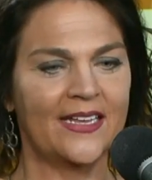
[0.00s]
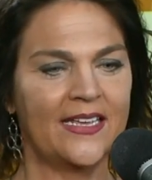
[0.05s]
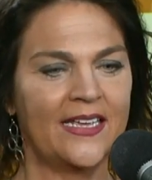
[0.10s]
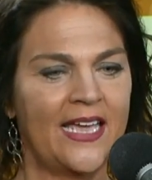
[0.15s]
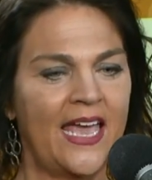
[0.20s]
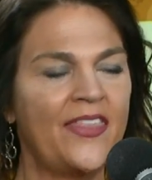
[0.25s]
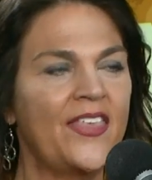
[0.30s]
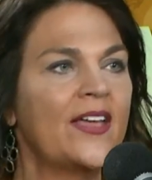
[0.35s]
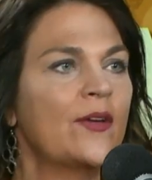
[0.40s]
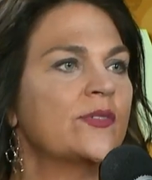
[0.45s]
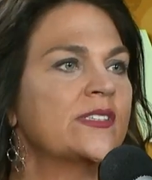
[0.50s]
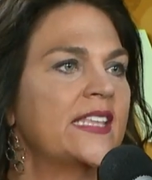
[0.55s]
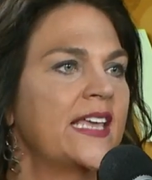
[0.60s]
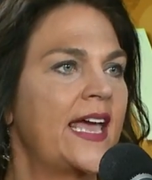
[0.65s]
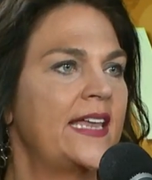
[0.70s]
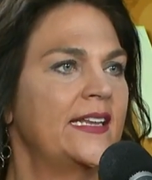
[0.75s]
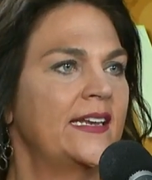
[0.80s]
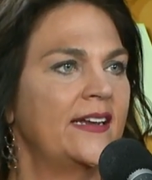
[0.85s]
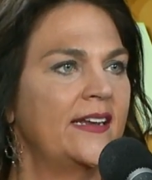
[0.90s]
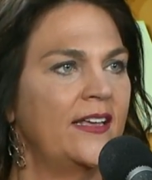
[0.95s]
I think it was the
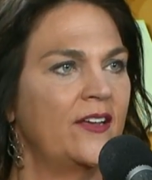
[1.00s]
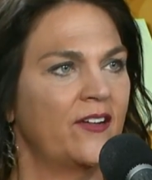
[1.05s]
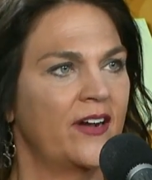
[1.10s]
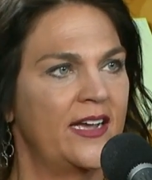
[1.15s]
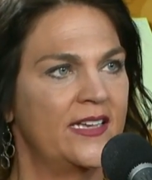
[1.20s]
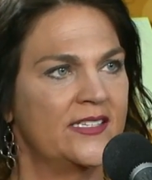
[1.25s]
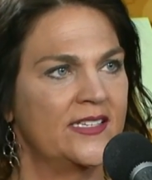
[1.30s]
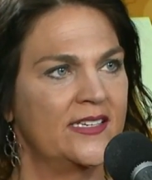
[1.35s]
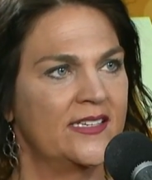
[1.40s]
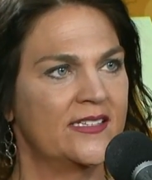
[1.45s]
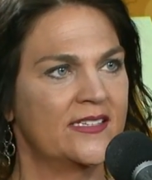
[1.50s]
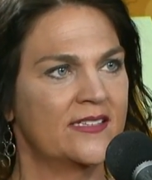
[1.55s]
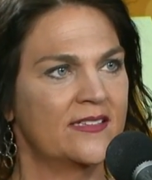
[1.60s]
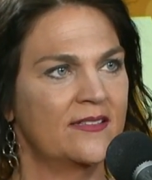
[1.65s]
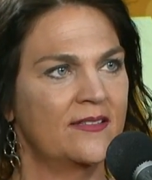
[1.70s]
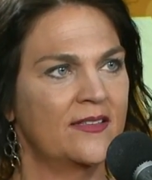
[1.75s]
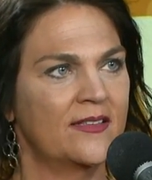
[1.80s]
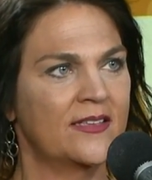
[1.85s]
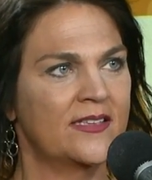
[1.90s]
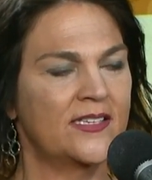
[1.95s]
identity crisis.
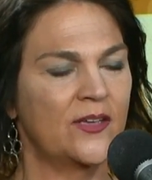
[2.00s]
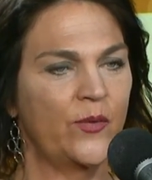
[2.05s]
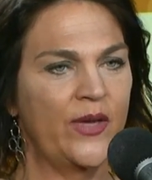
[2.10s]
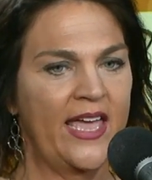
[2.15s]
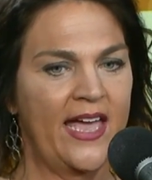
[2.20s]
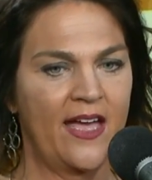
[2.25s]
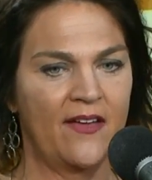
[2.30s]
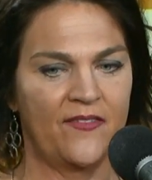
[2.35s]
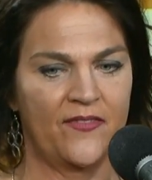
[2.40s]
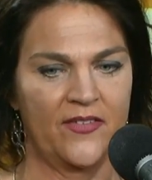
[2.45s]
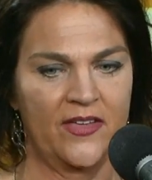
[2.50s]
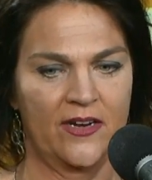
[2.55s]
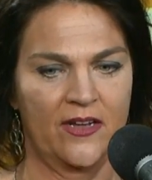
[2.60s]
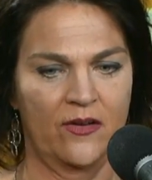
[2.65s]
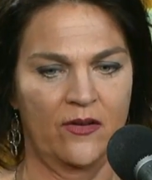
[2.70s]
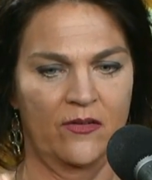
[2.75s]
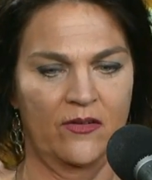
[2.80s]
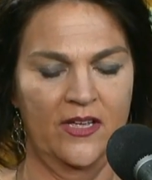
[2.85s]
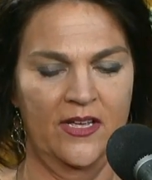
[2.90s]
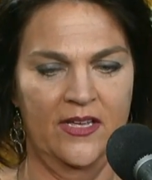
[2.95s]
So we have, you
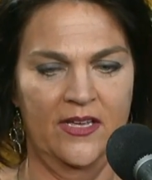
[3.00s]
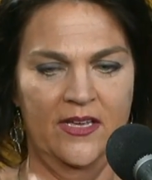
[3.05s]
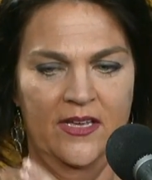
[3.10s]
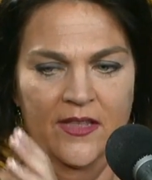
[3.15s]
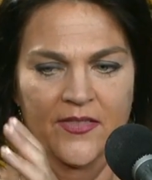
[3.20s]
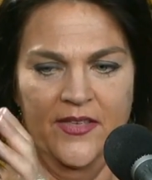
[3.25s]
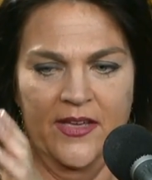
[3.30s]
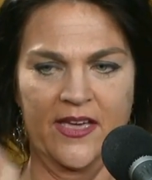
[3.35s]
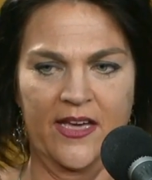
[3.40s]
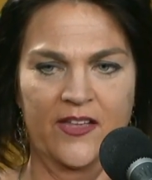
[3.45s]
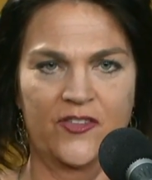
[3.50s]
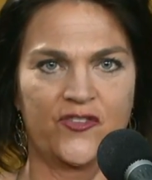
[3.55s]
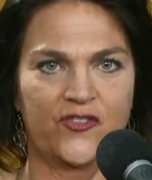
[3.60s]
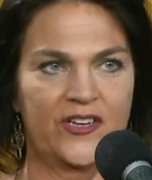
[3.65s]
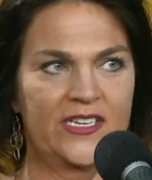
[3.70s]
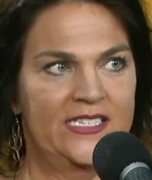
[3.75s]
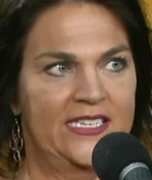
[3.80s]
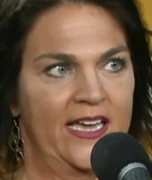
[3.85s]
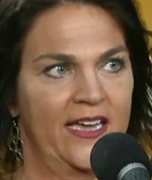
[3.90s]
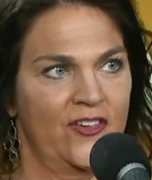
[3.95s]
know, the
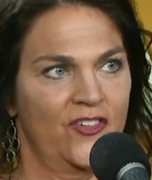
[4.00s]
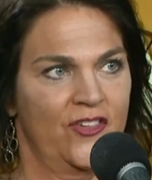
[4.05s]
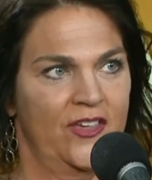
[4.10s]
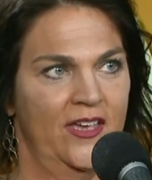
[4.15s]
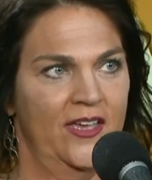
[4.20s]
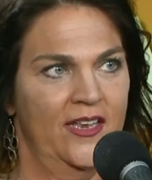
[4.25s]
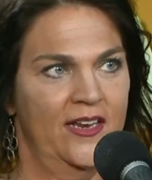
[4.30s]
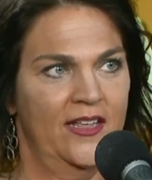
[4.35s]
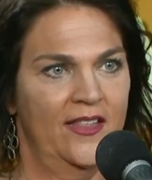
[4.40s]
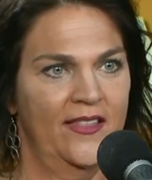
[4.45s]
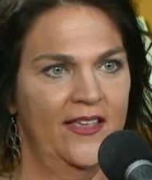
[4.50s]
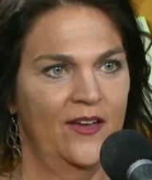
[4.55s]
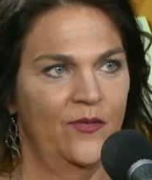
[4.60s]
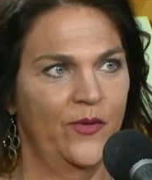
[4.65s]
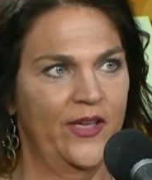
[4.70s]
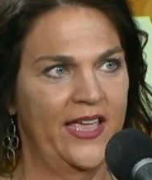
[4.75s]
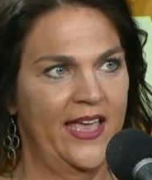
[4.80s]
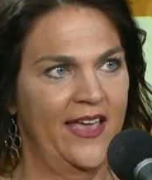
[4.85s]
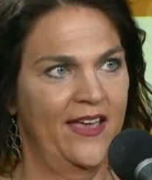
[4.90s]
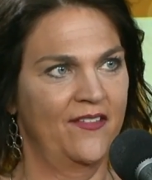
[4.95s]
country section, and then
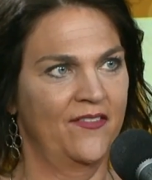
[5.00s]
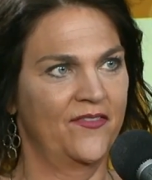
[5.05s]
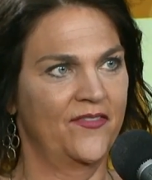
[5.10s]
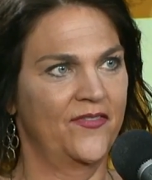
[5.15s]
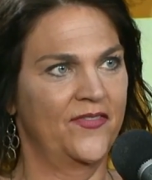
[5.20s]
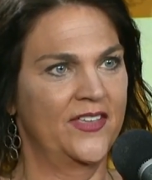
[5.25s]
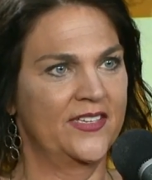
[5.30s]
we have,